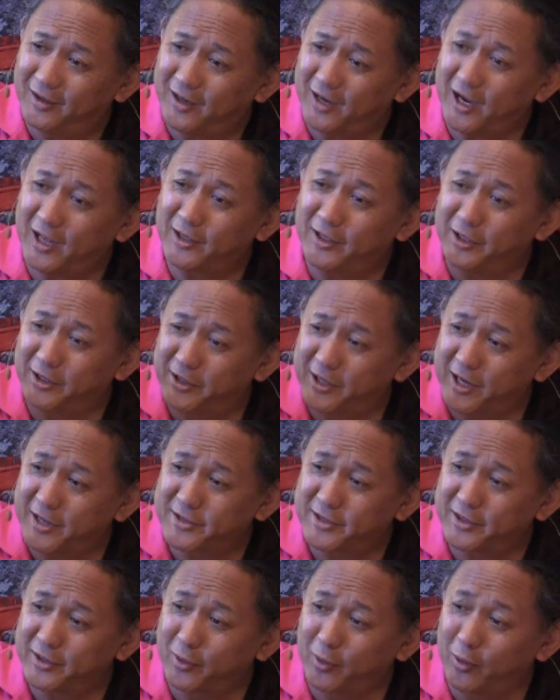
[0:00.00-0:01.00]
and the
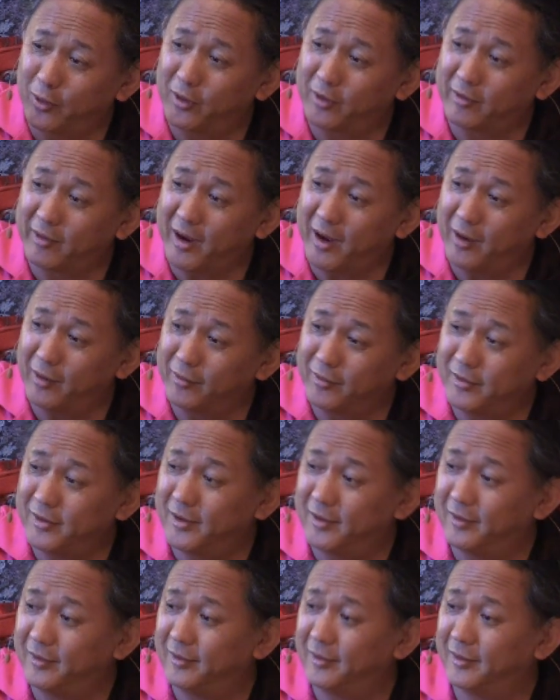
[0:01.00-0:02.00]
desert all around,
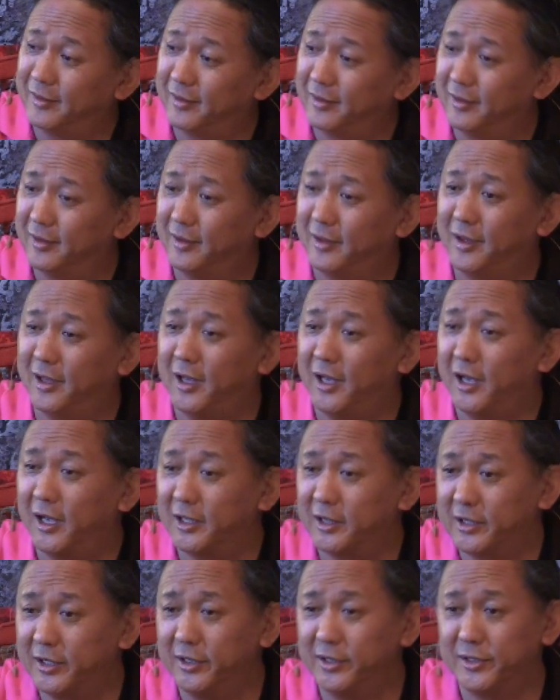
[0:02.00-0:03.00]

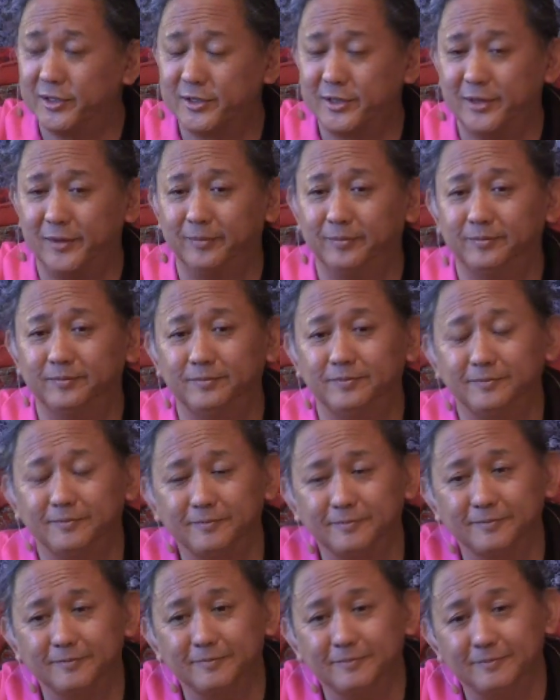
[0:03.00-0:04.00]
and thirst
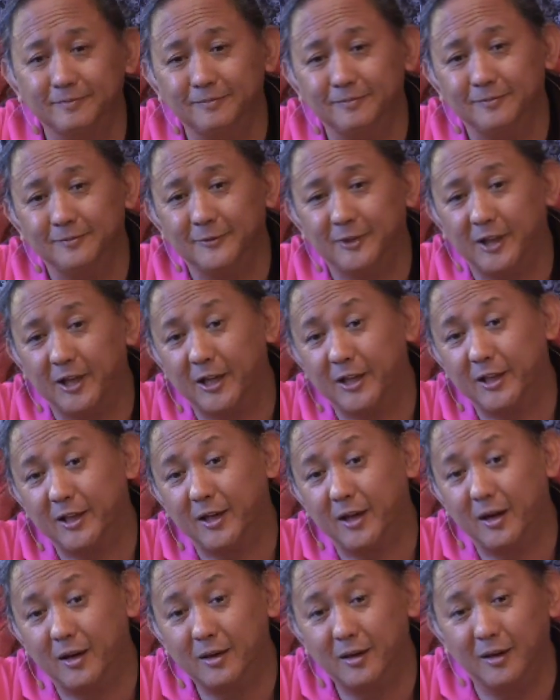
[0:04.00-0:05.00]
and the
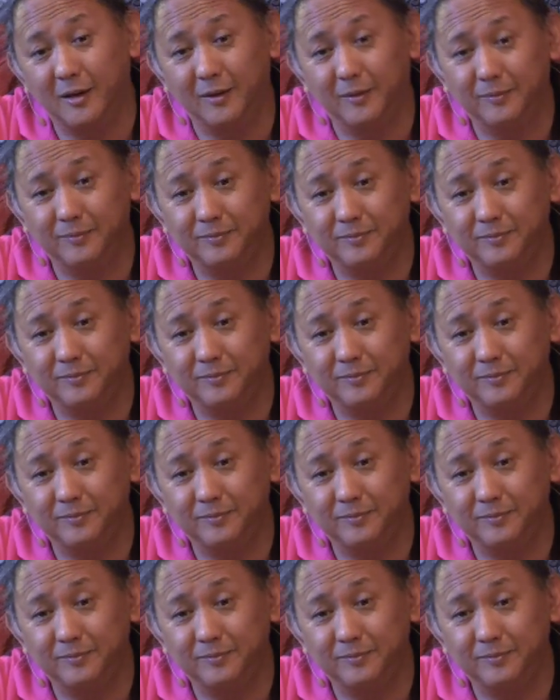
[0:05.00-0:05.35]
hunger.